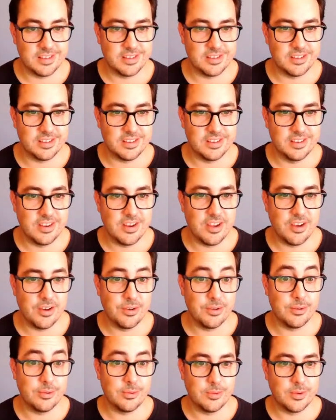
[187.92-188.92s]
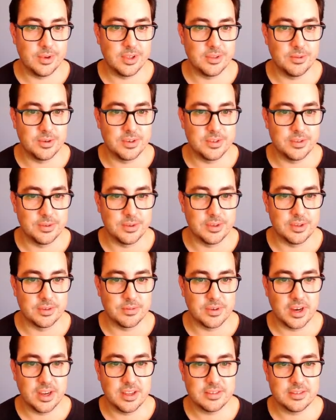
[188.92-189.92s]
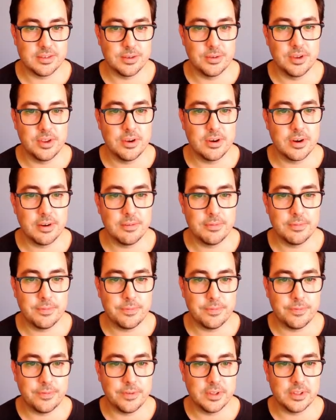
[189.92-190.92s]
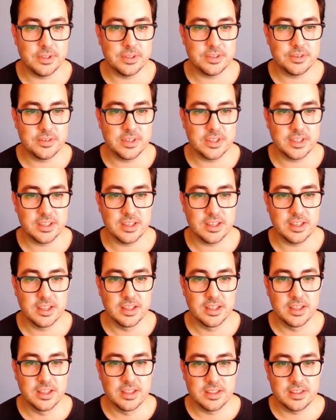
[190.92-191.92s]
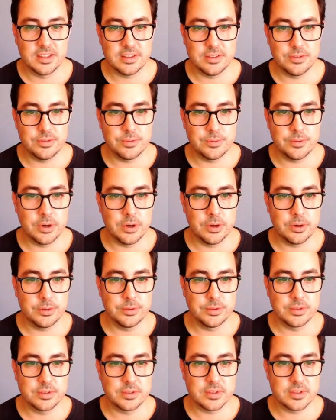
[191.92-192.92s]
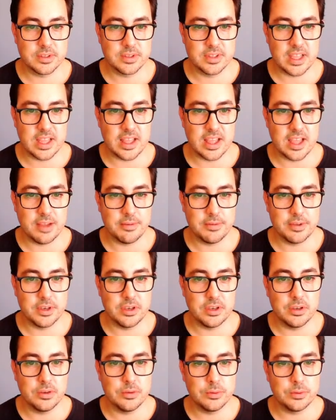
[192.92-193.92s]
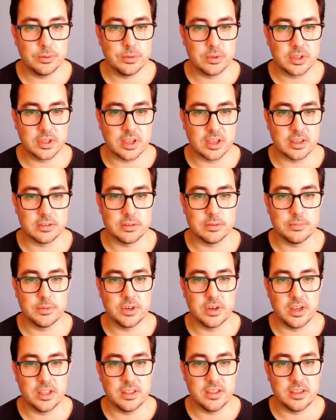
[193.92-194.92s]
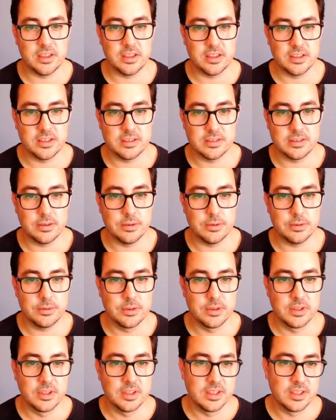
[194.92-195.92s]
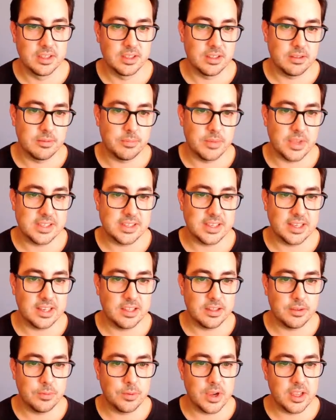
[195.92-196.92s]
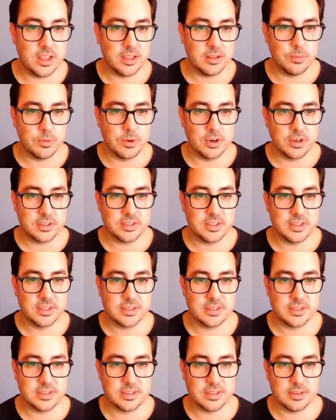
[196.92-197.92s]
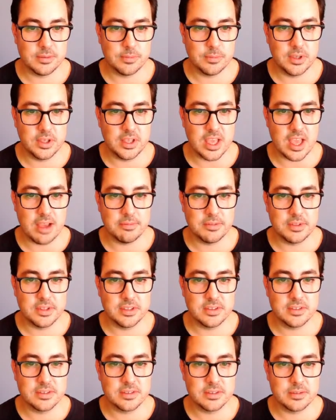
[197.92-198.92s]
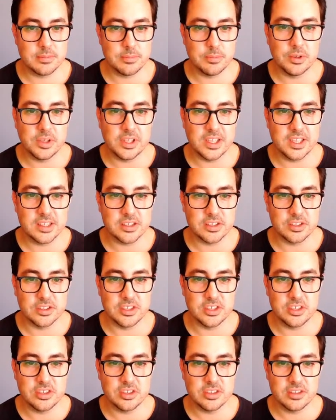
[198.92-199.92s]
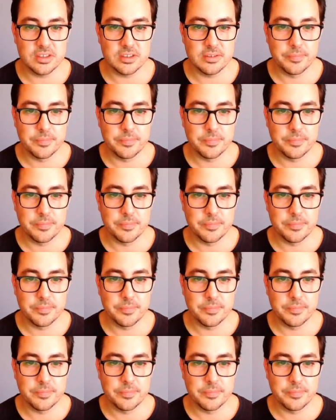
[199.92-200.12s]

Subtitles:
know what we're doing, right? So here I'm filtering the rows that have a null customer ID. So basically the way it works is we have this Boolean condition,